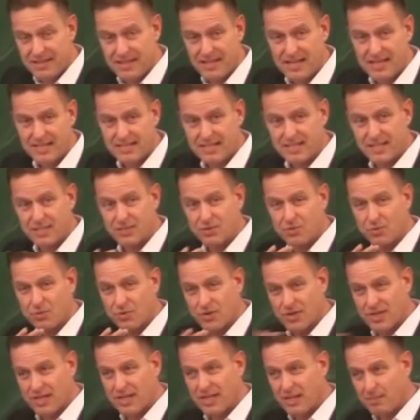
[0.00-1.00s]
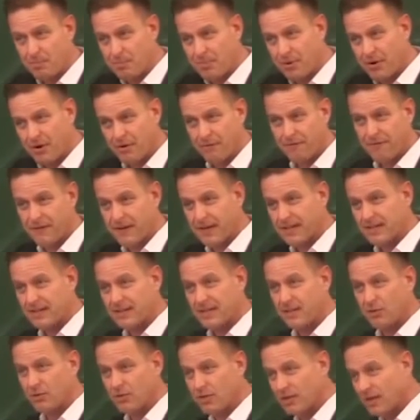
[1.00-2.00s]
the test is really
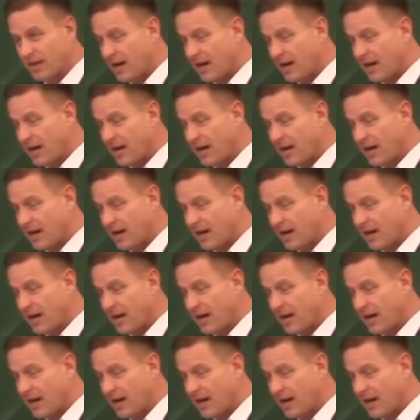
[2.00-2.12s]
perfectly